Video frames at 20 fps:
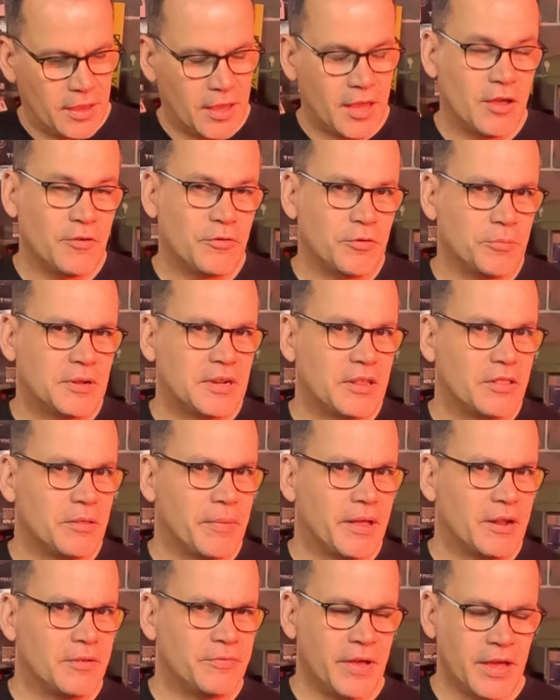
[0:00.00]
here from another
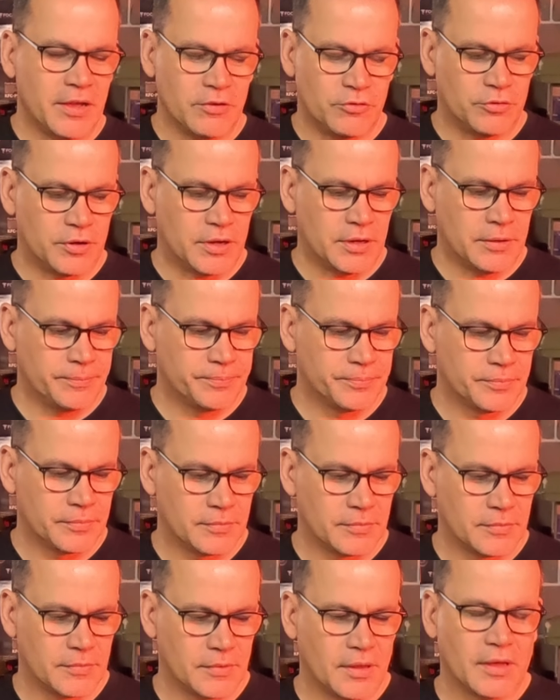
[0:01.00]
manufacturer,
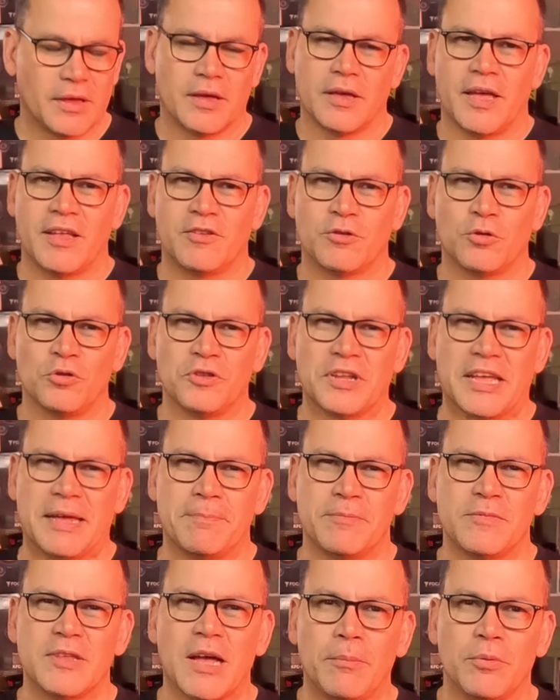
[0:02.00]
it's called
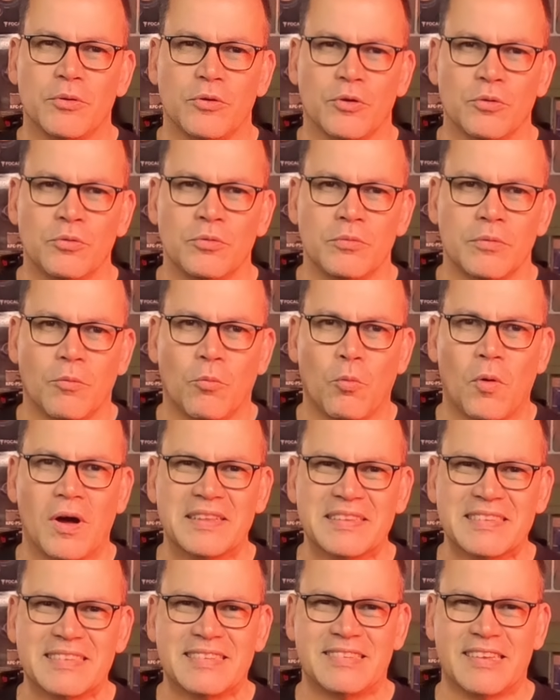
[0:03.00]
an
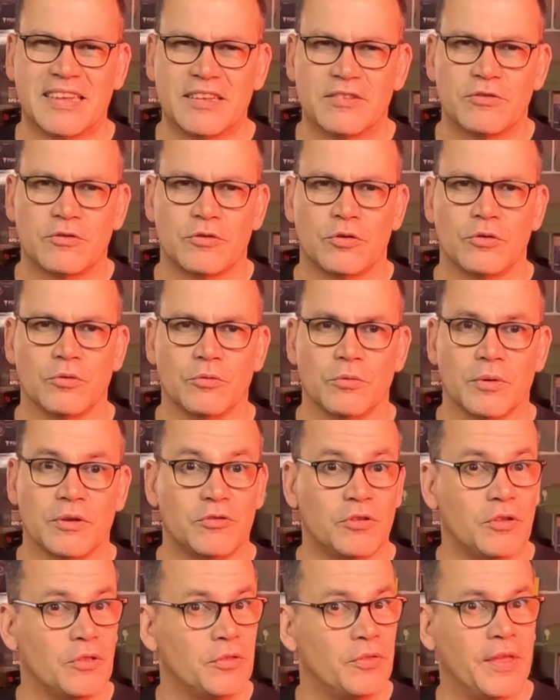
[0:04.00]
MW162, and
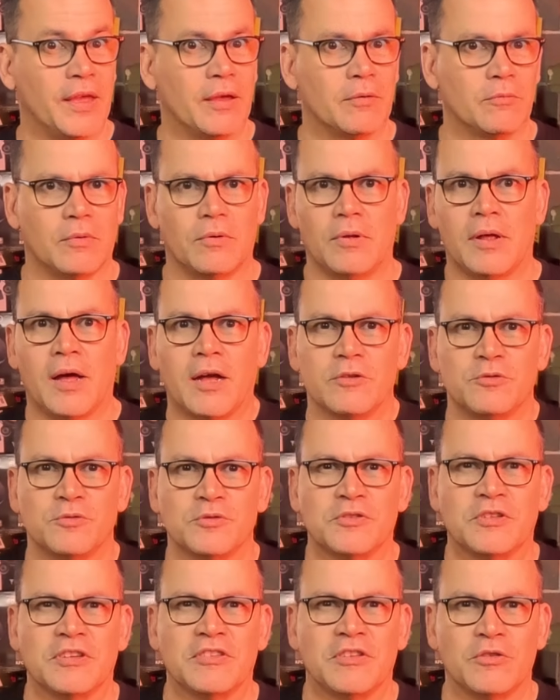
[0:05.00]
so you'd think, well,
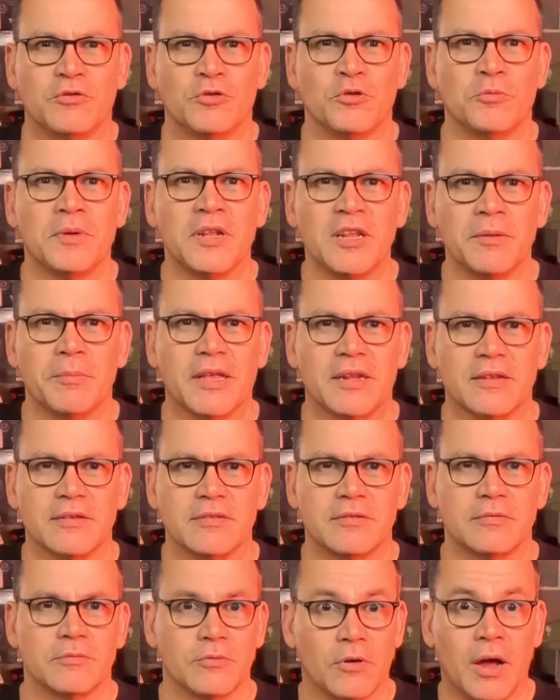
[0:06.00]

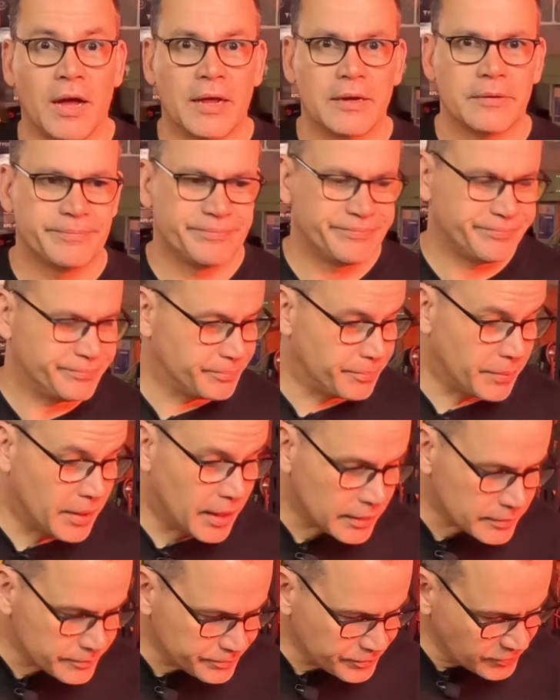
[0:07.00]
162mm, right?
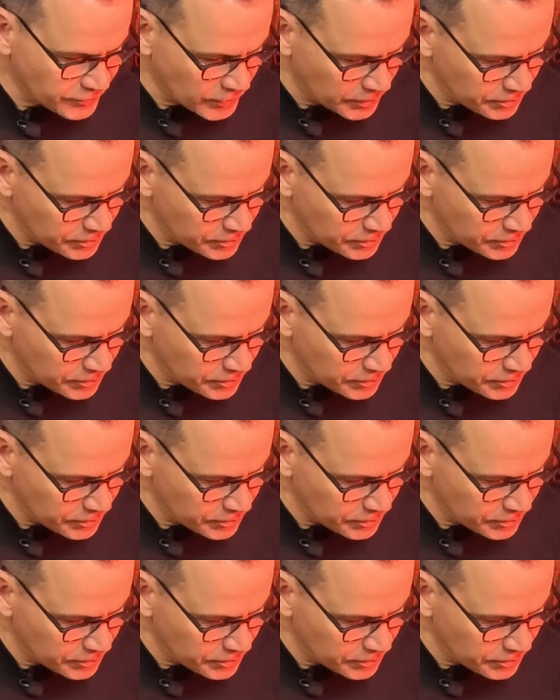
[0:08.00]
But if I